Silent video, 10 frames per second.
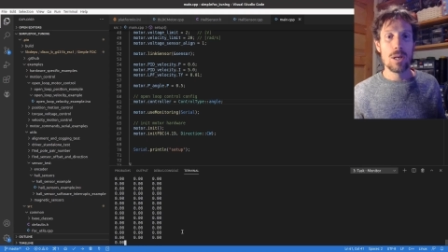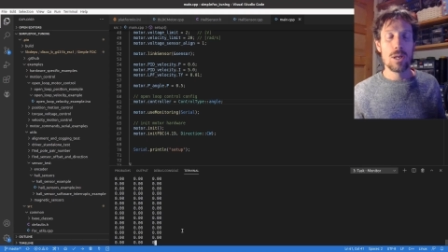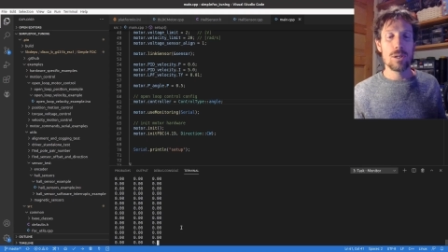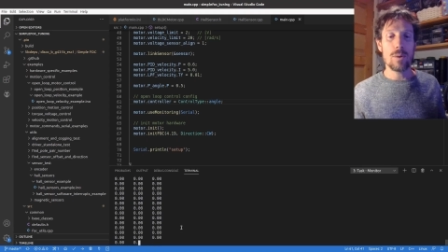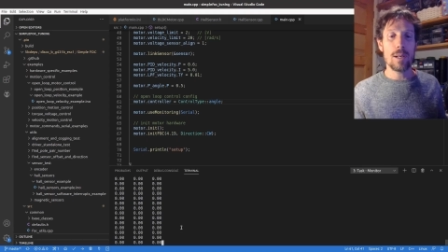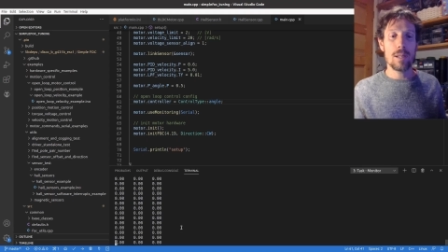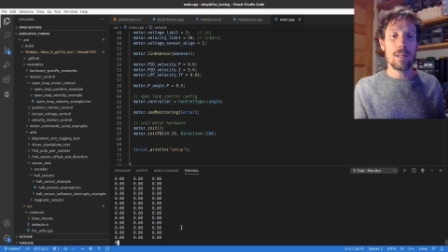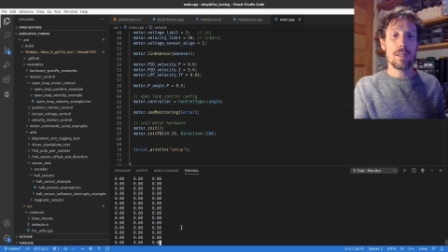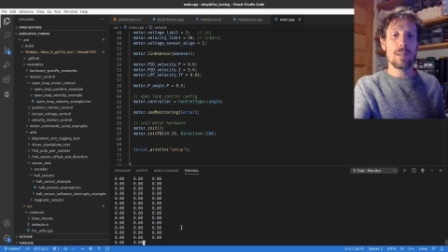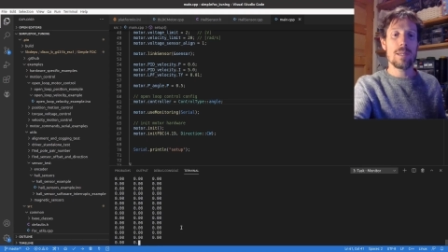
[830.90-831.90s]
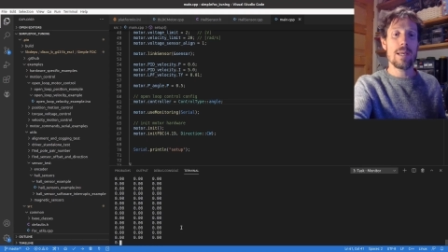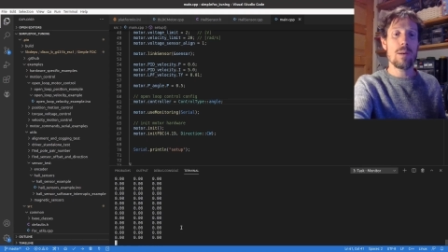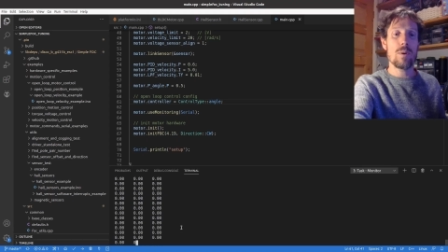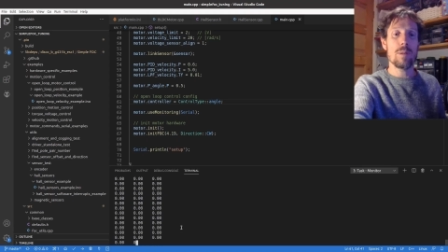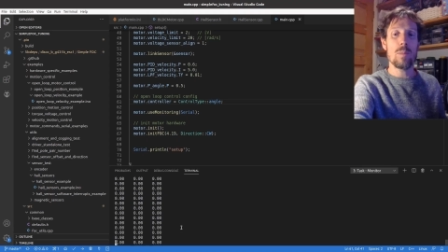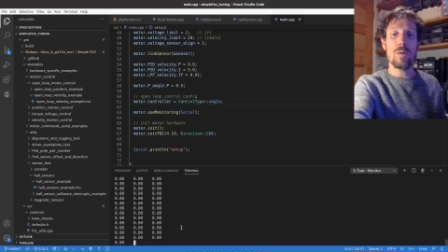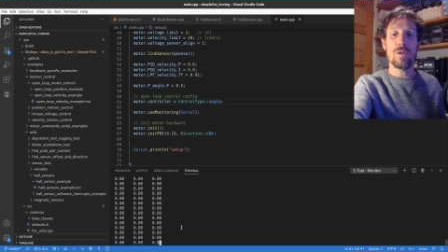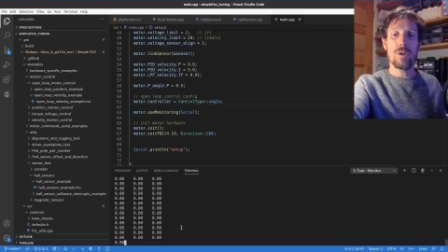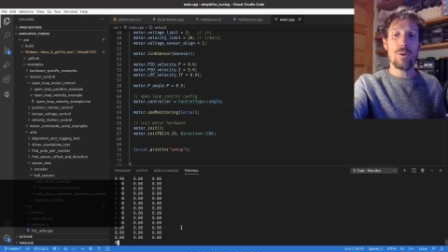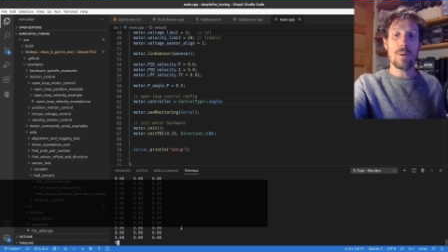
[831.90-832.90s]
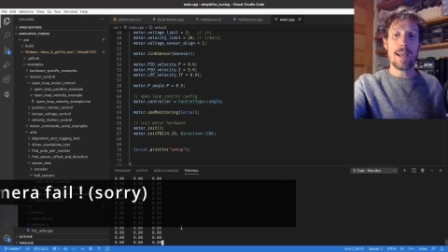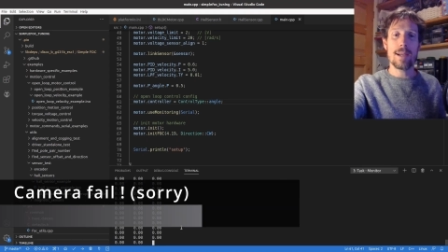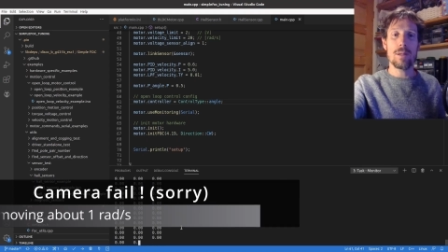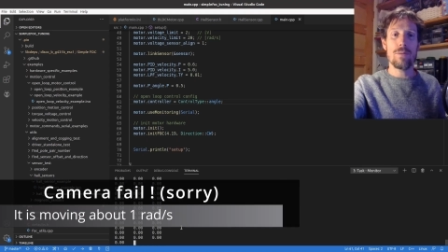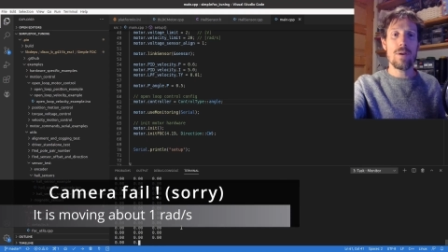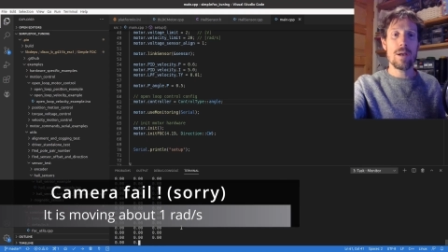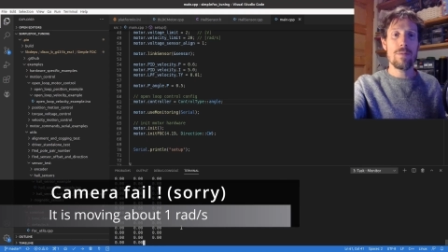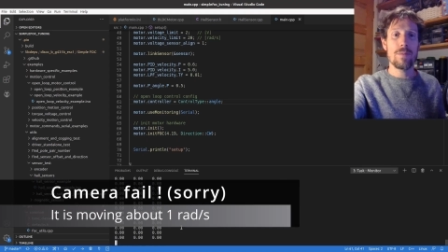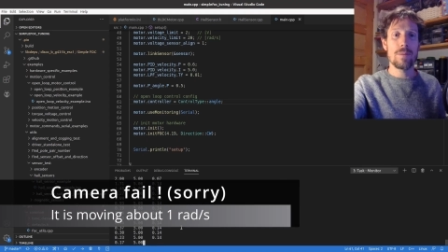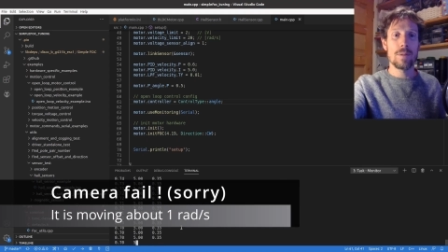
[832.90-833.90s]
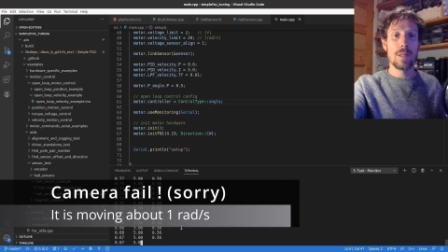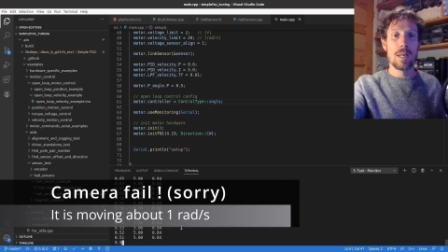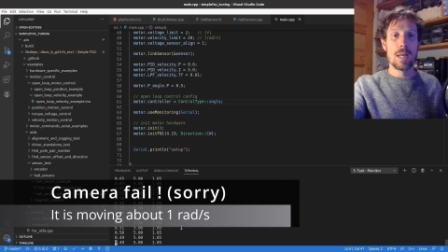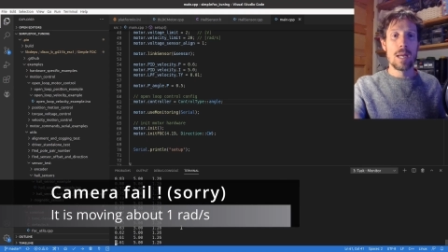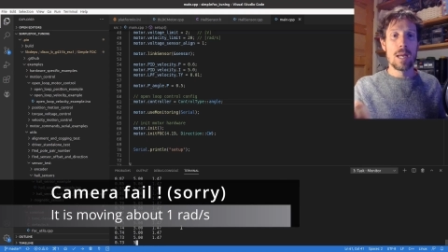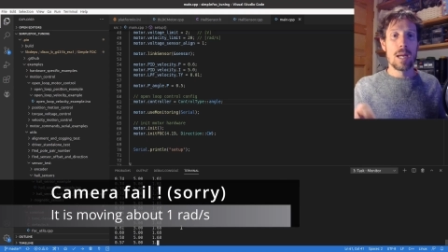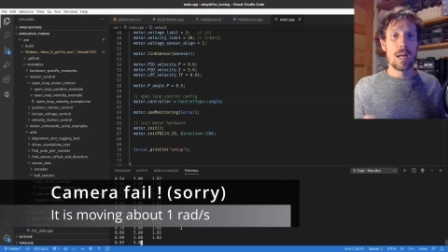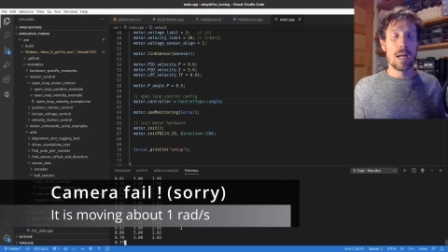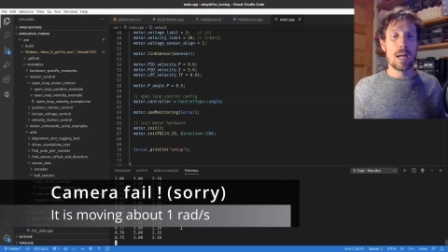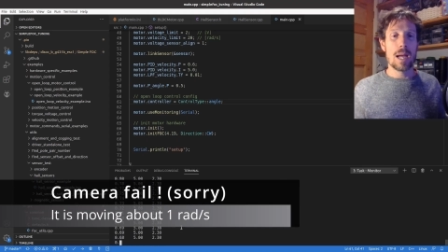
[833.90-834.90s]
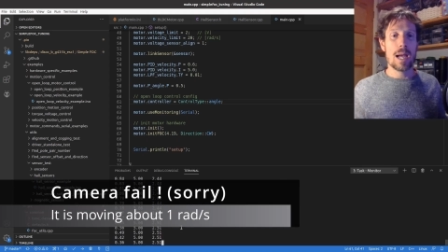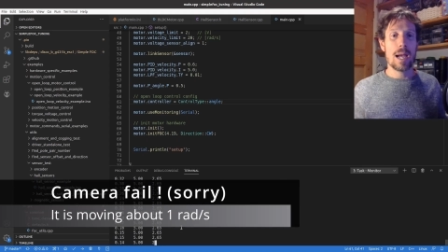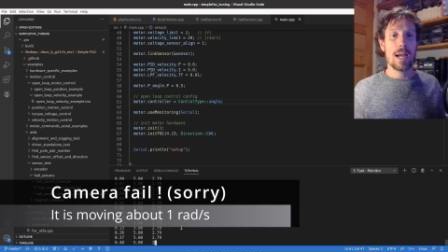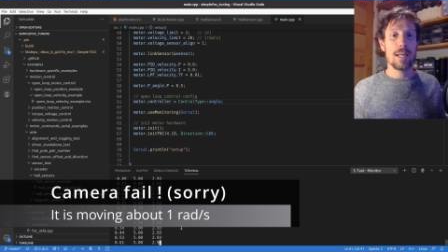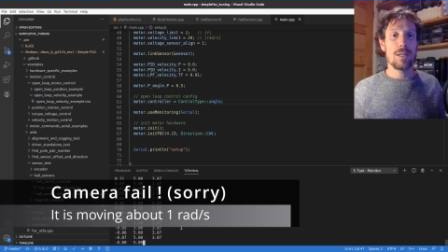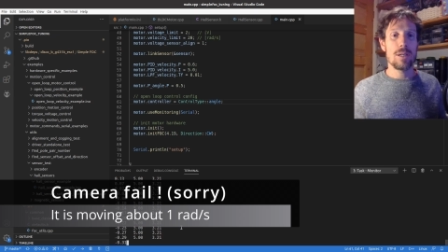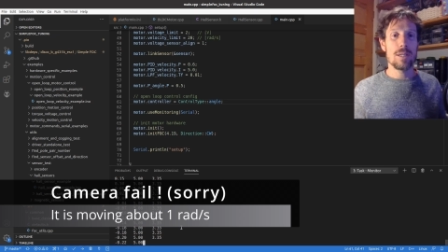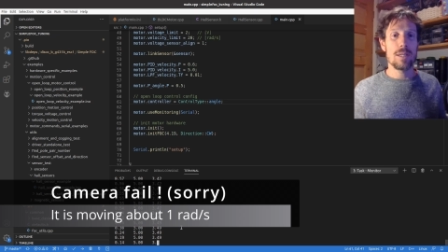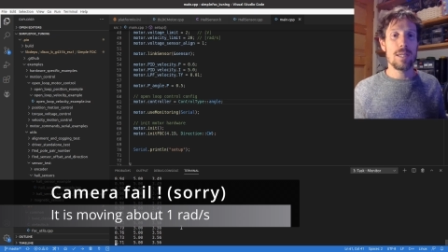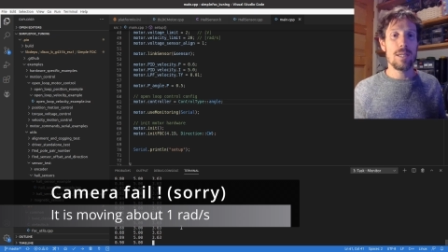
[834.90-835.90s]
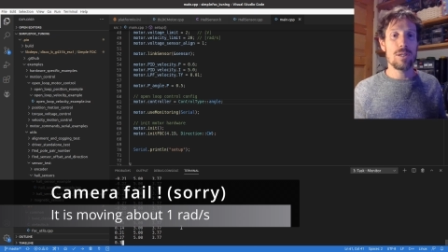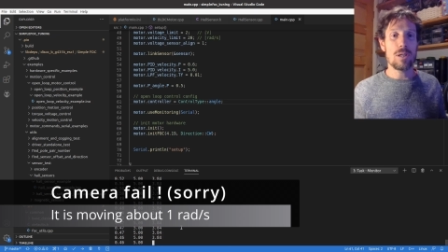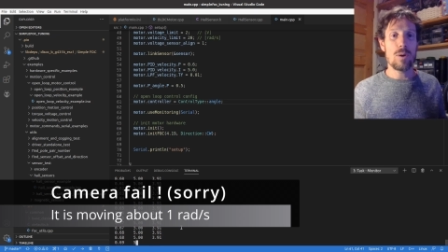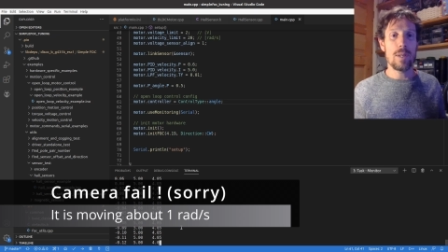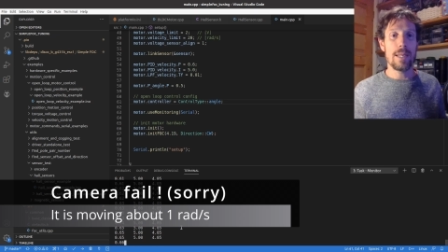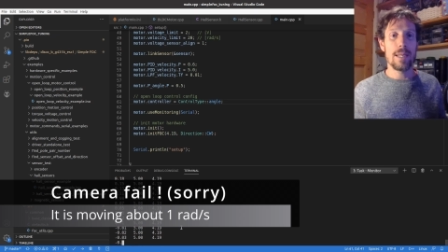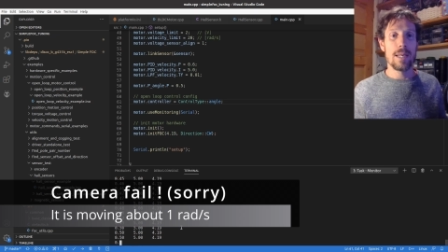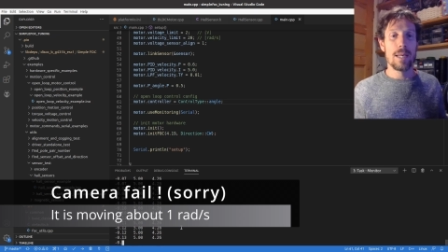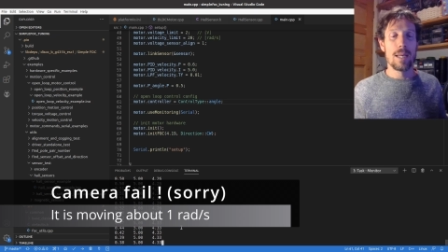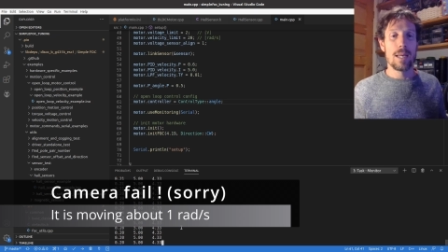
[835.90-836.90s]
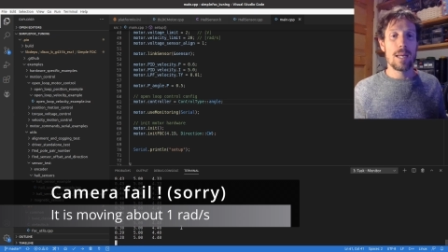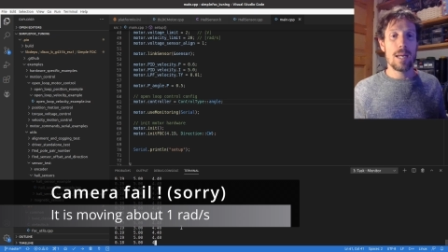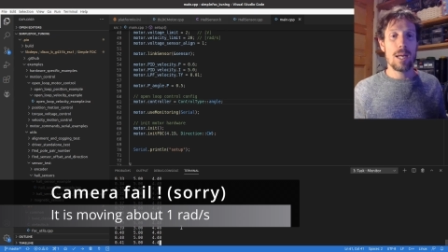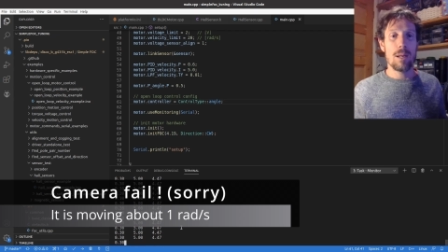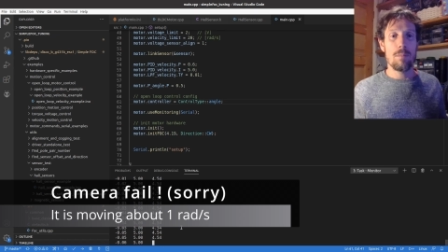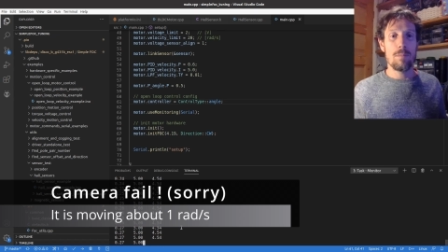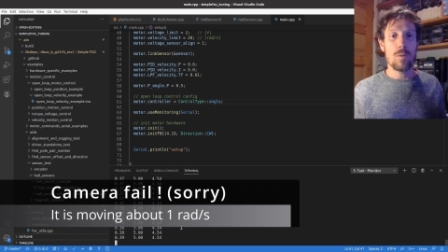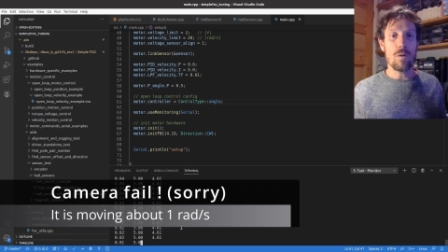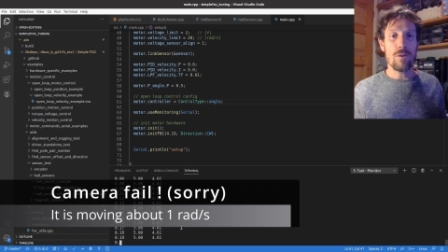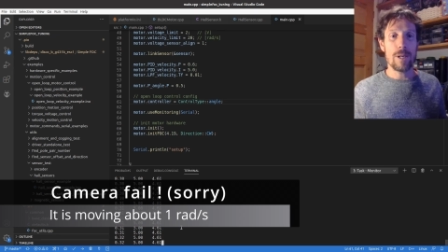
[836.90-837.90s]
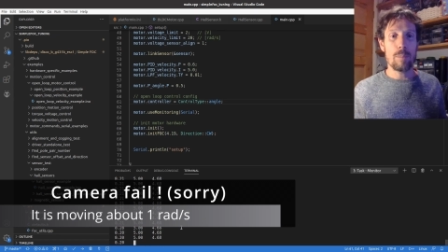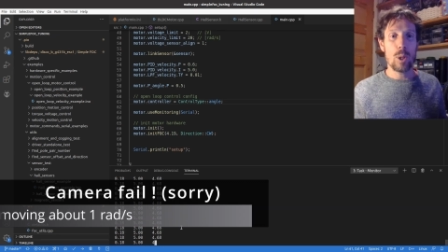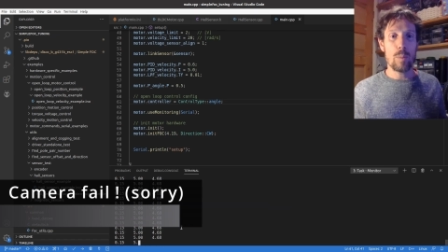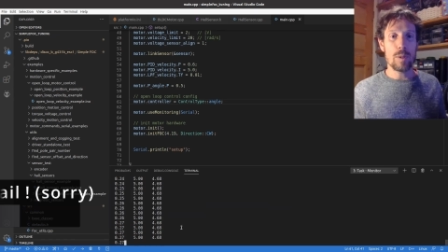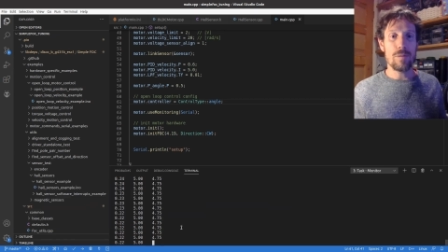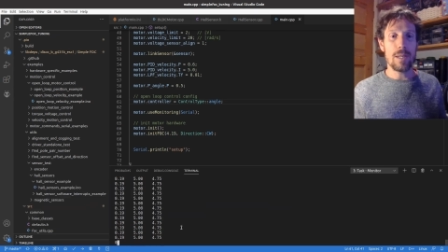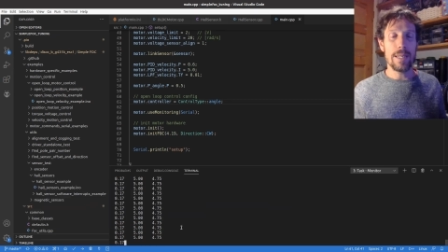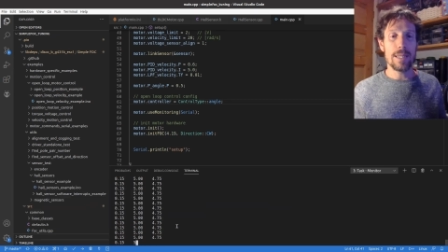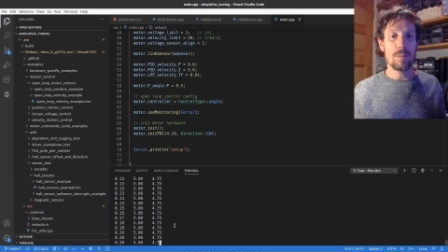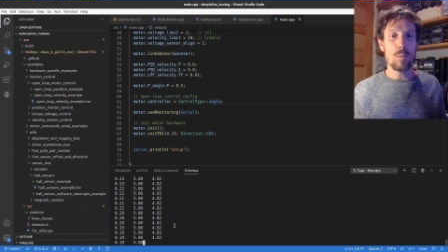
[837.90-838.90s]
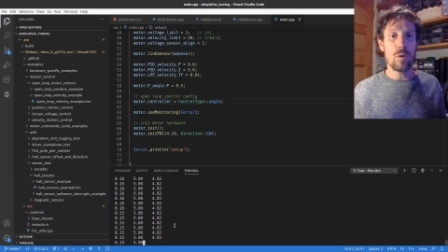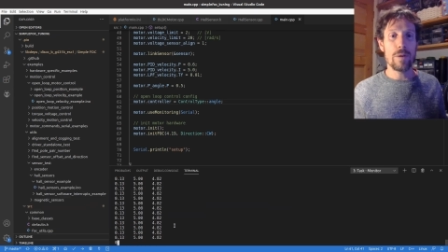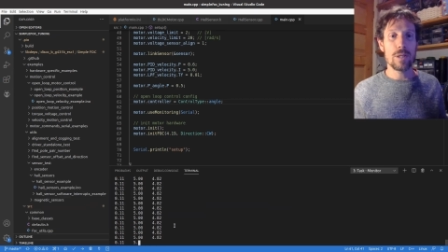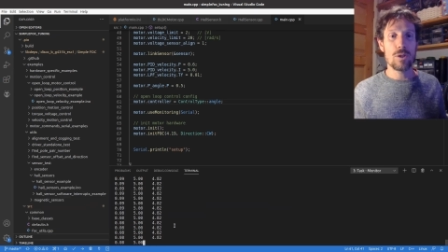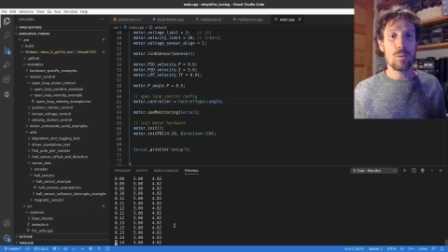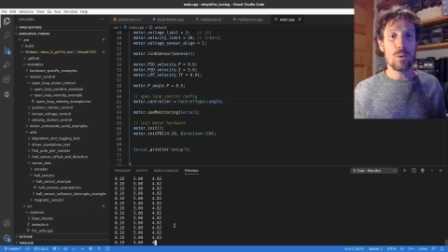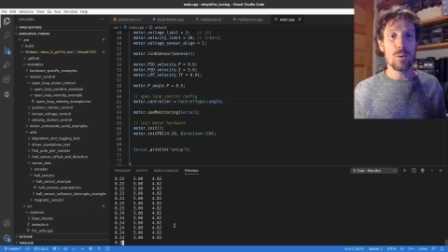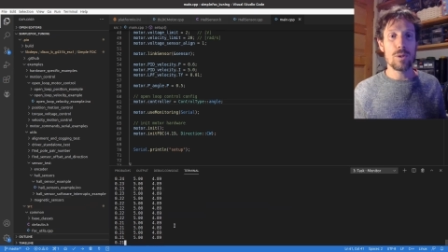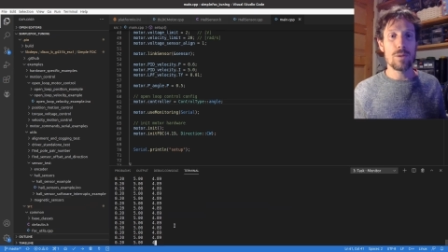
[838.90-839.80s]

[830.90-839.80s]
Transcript: So I'll say I want to move to angle 5 and you can see slowly, um, not very purposefully, it's moving towards